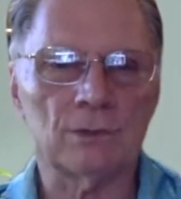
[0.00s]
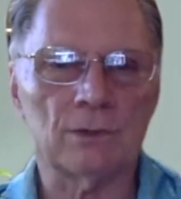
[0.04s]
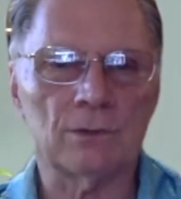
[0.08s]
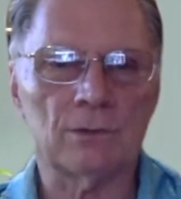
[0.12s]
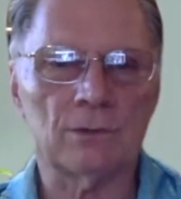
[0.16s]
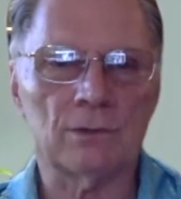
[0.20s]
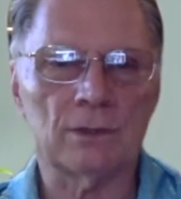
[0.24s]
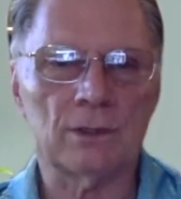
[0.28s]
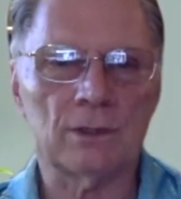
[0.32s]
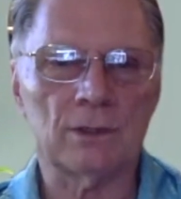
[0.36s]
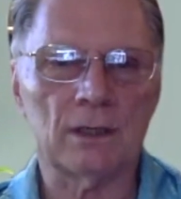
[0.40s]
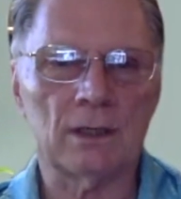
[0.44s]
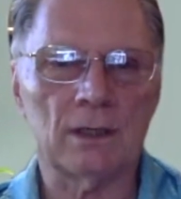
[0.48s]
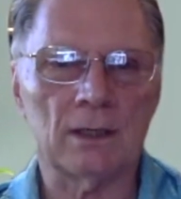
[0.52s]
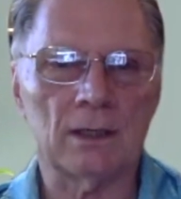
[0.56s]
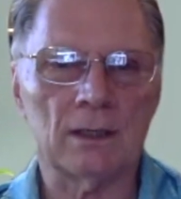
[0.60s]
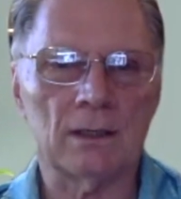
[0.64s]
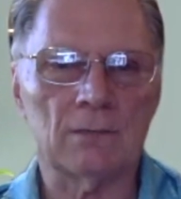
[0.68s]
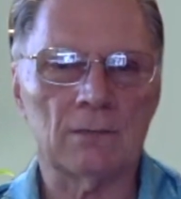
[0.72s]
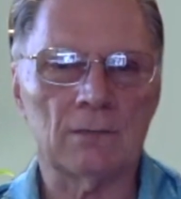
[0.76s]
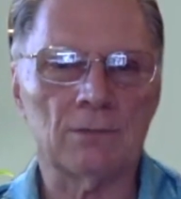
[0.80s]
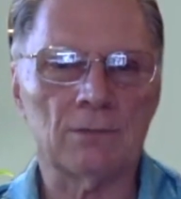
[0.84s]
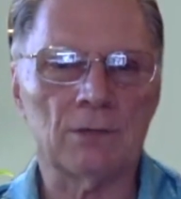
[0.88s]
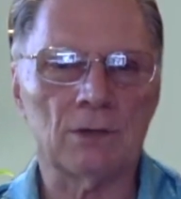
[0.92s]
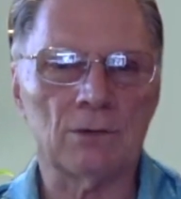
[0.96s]
really high
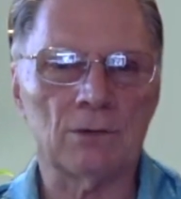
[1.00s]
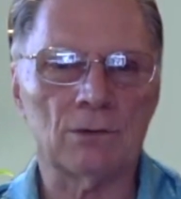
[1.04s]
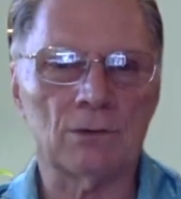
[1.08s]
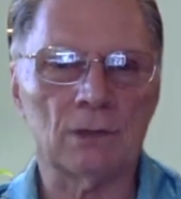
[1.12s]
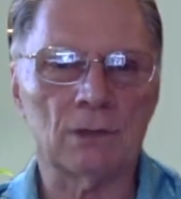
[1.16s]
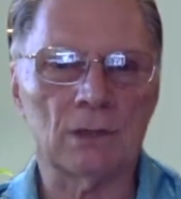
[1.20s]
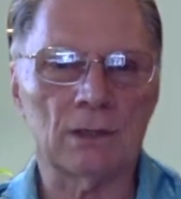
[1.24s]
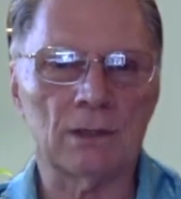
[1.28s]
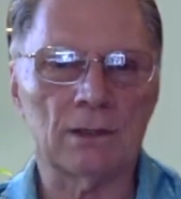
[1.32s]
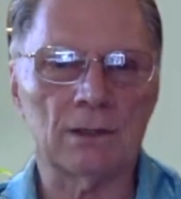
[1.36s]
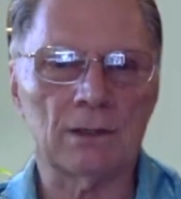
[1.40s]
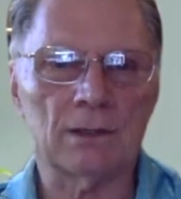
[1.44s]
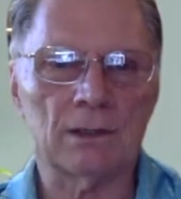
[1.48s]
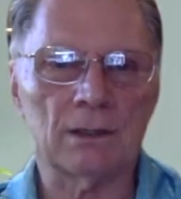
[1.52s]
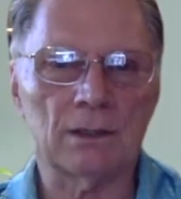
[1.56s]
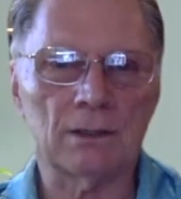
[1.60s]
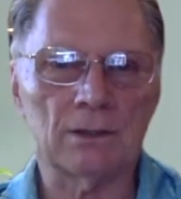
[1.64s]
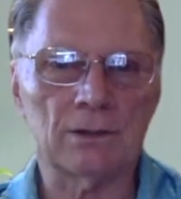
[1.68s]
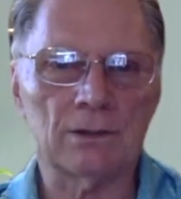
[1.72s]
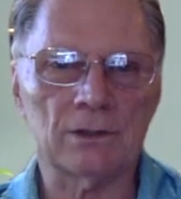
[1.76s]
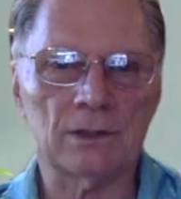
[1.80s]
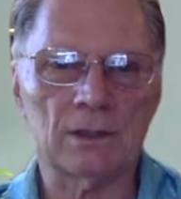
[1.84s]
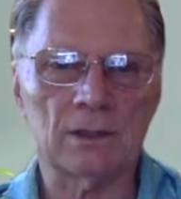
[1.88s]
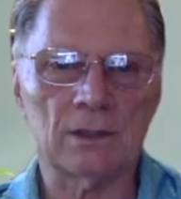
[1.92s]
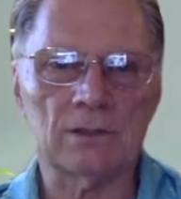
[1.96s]
compared to a lot of the other
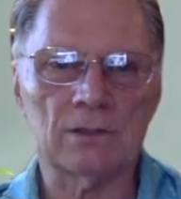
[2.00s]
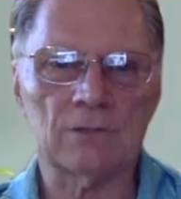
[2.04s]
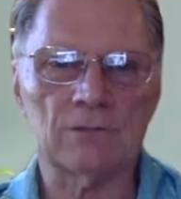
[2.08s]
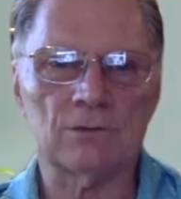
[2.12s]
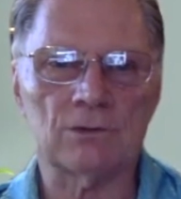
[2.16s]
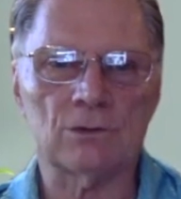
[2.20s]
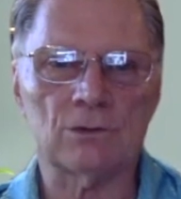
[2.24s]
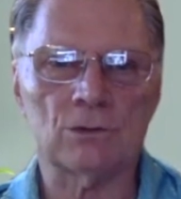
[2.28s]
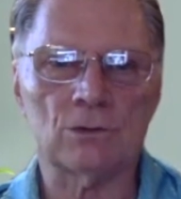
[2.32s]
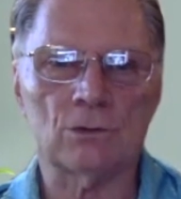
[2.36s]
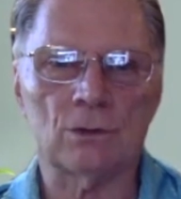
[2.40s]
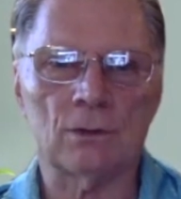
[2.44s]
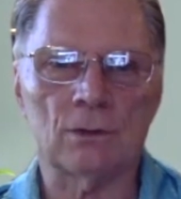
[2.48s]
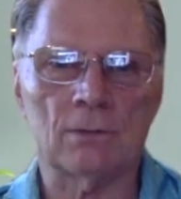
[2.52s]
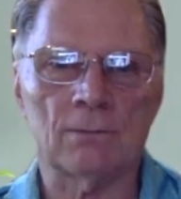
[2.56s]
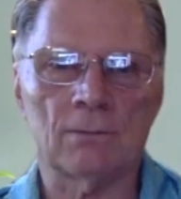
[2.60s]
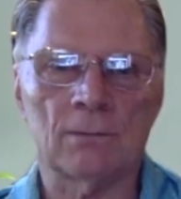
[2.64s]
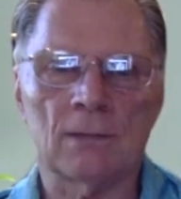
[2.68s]
states, for sure.